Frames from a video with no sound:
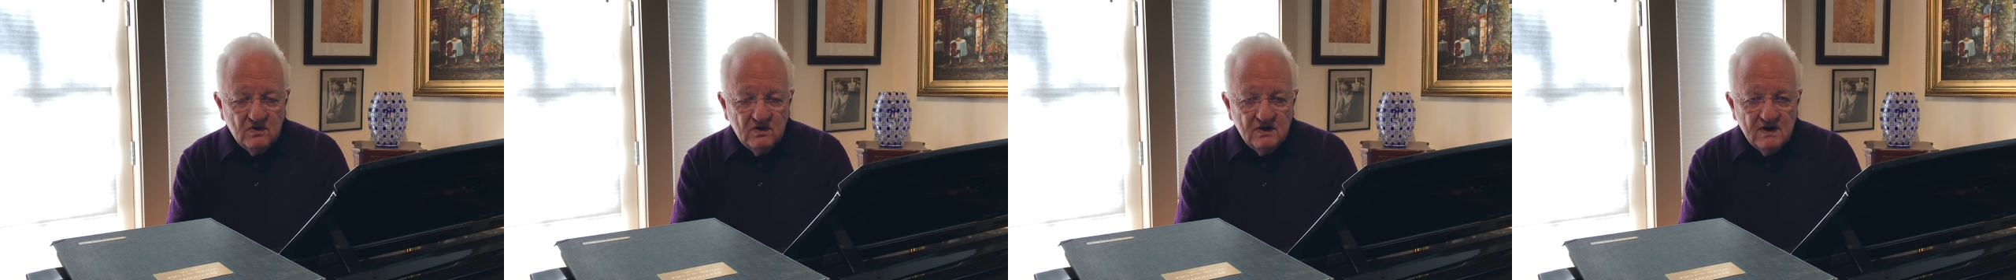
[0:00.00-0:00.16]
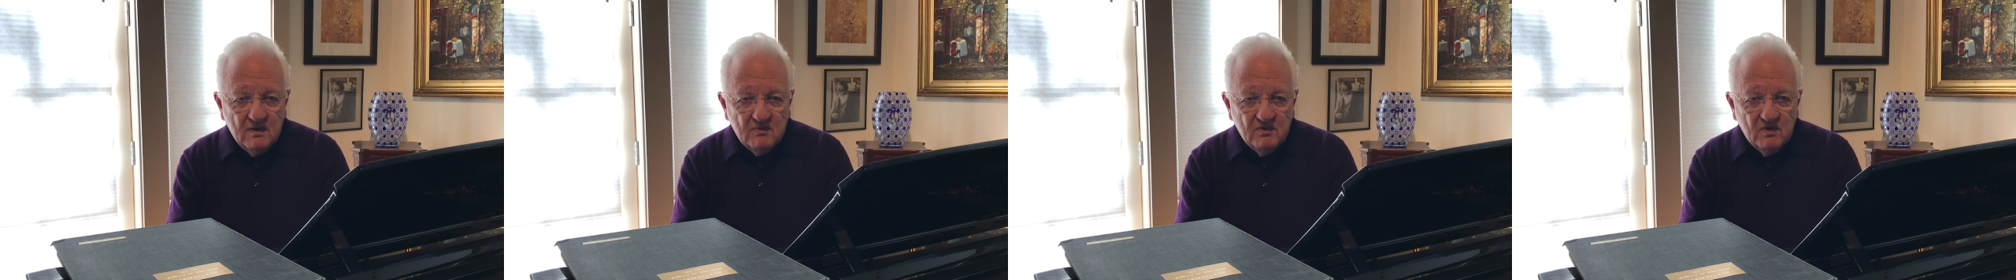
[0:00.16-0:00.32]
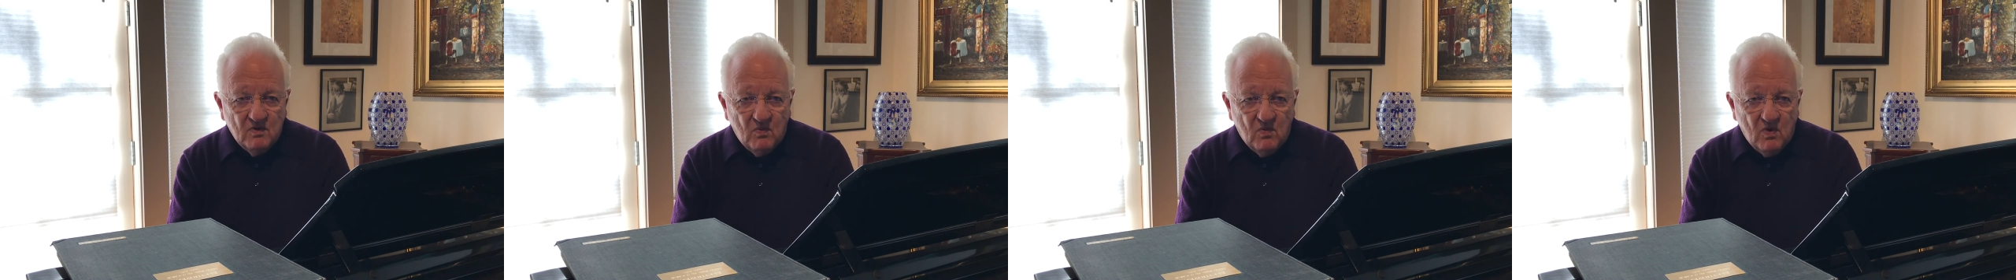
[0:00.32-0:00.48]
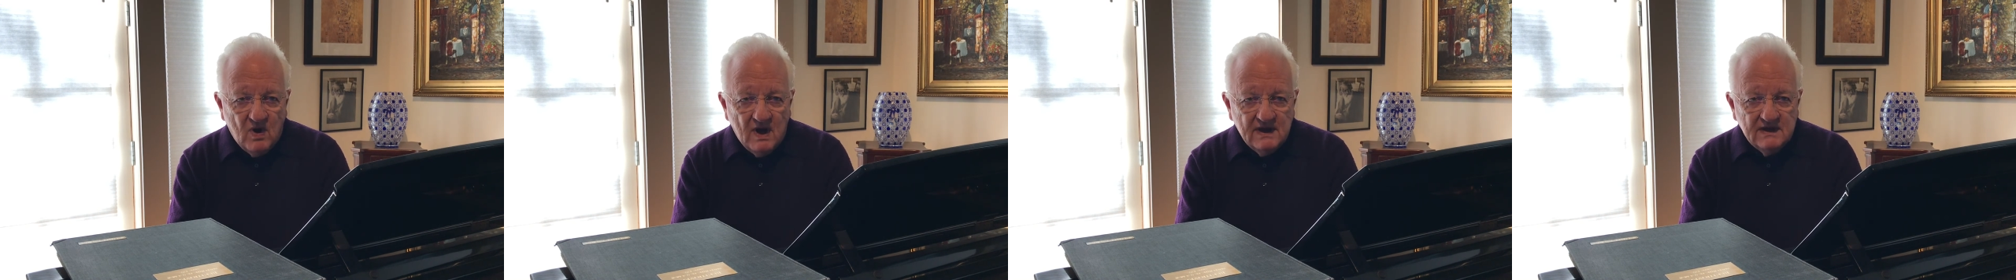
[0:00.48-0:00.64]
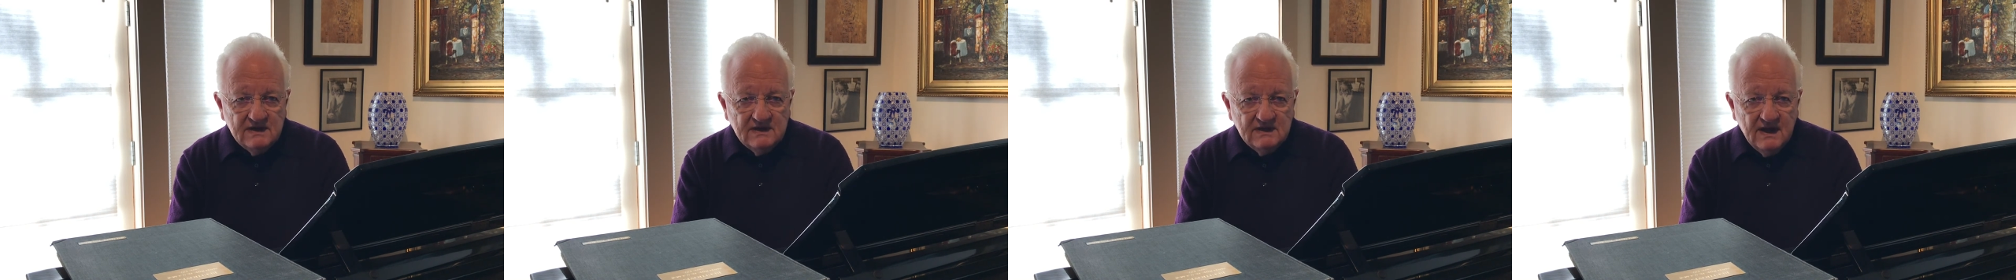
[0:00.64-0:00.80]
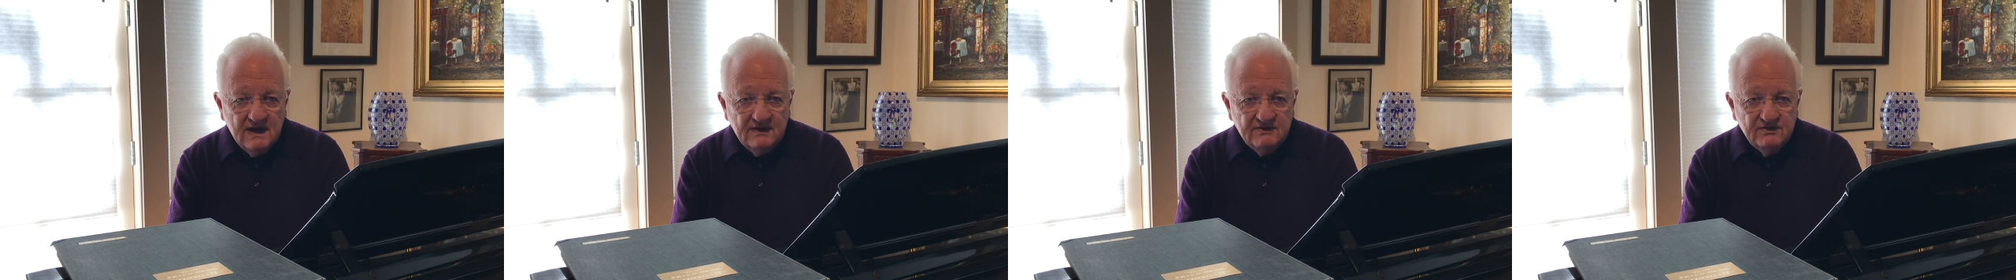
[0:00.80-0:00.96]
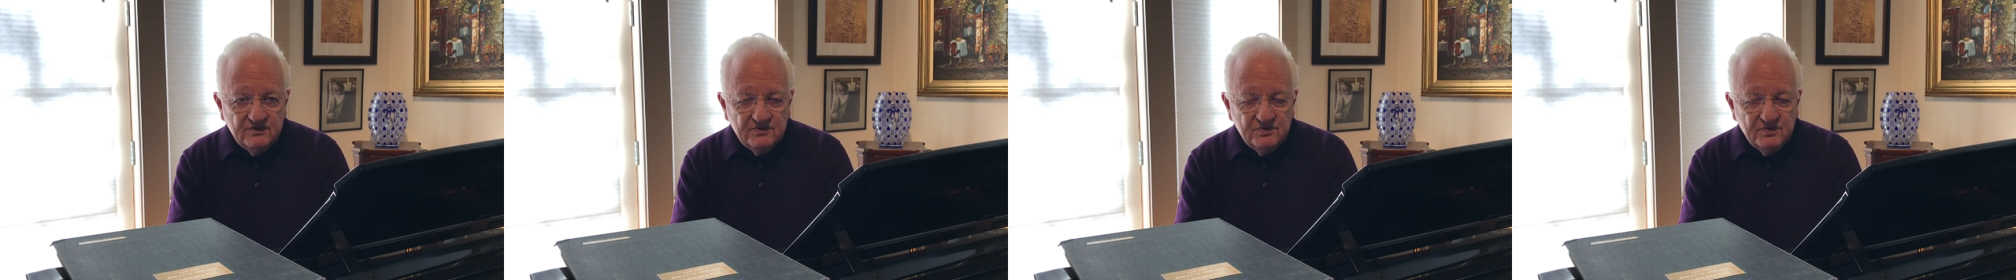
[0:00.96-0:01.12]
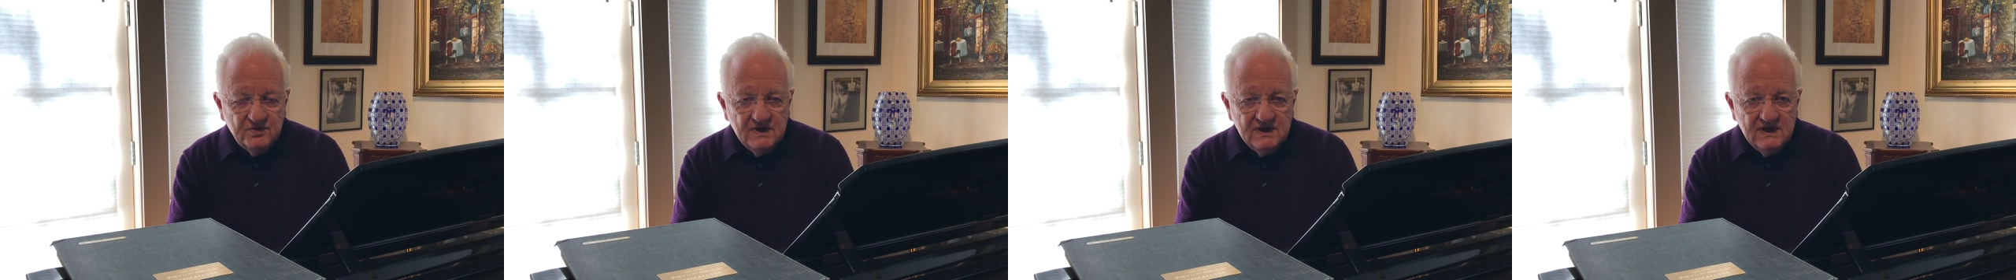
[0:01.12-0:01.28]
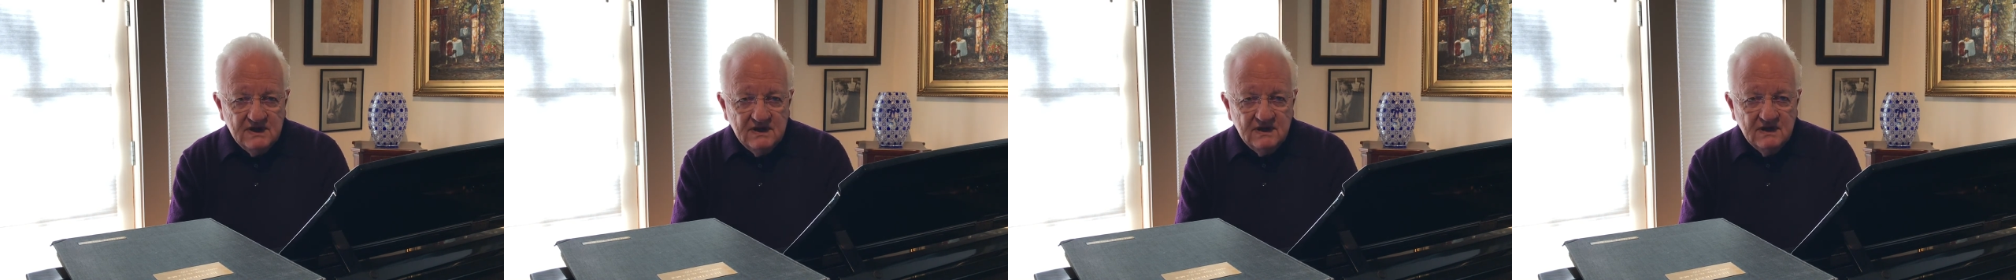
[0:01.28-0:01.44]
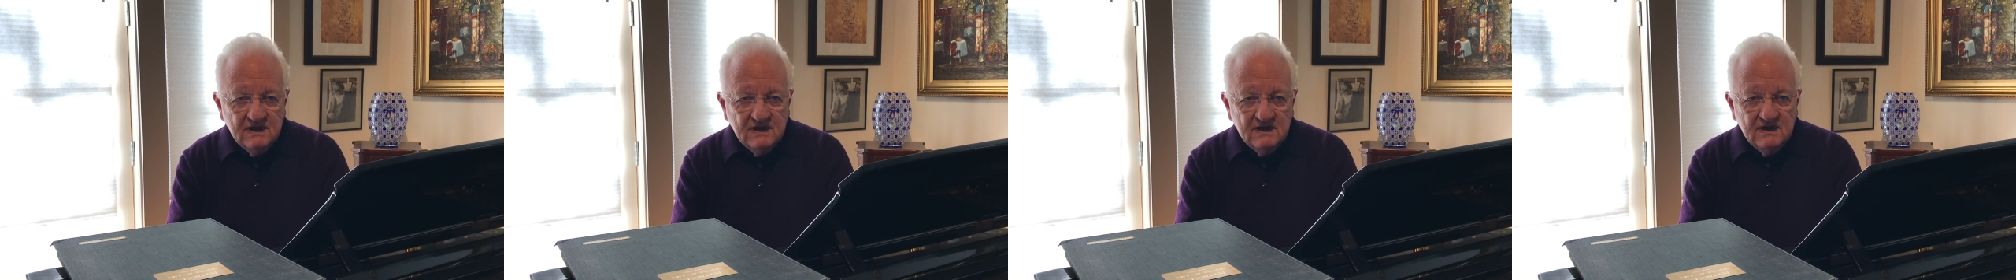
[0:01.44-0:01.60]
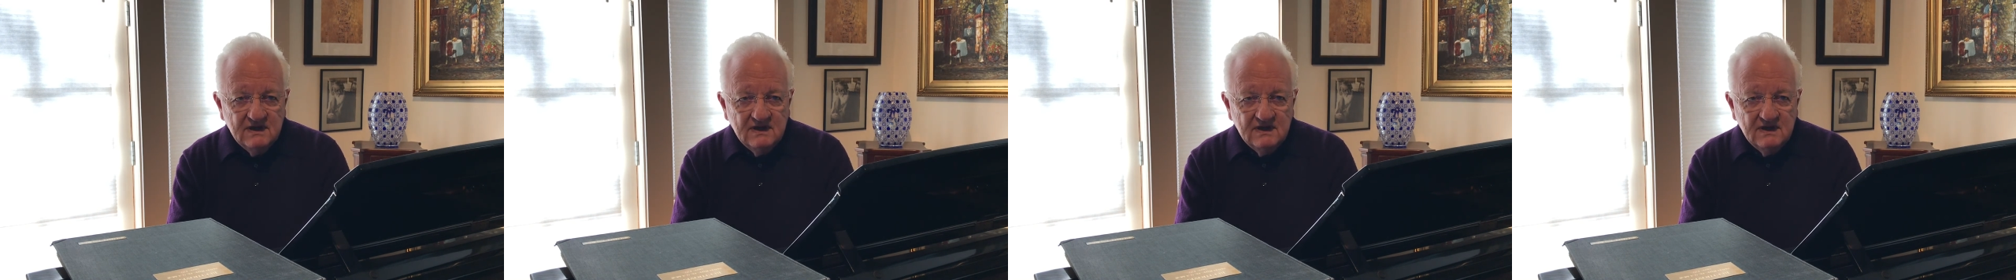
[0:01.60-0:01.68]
number 1 and 3.